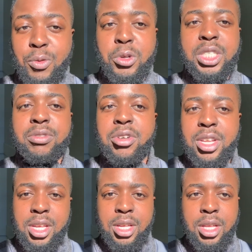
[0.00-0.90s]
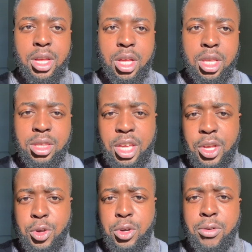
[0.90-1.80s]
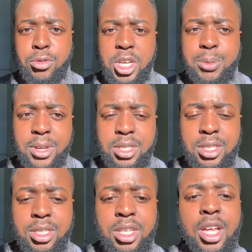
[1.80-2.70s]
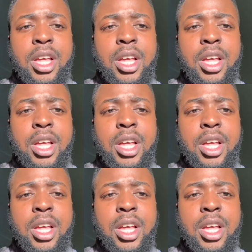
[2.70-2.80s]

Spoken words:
once you've already taken care of your expenses,